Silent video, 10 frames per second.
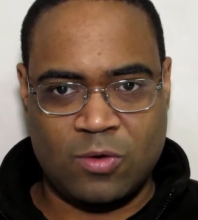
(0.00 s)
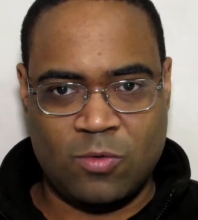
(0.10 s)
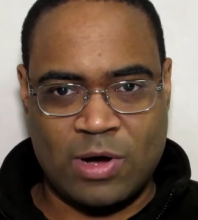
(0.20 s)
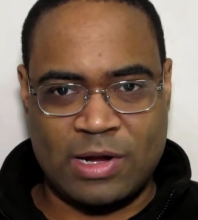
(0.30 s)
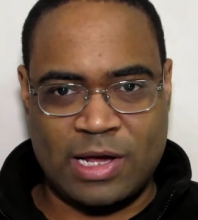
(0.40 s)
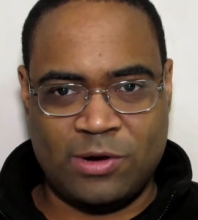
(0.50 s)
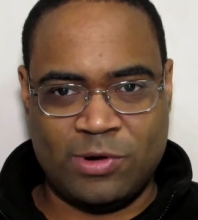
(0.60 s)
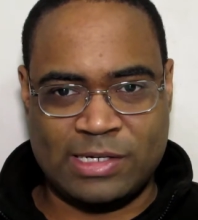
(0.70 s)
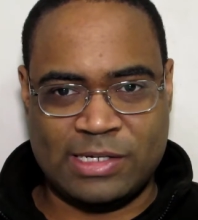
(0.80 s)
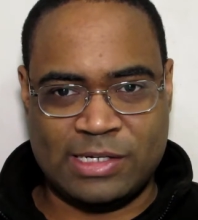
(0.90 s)
When I
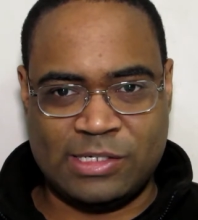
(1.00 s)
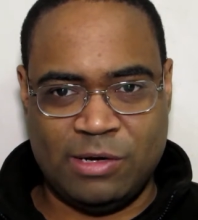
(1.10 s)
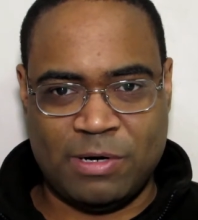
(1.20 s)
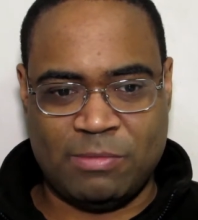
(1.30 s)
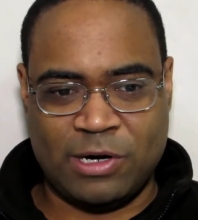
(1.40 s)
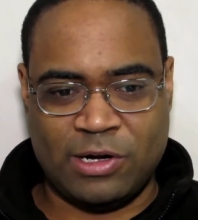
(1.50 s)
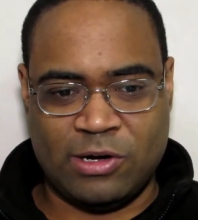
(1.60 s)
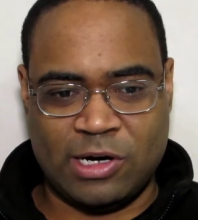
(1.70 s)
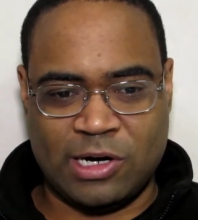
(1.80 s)
rented Super Mario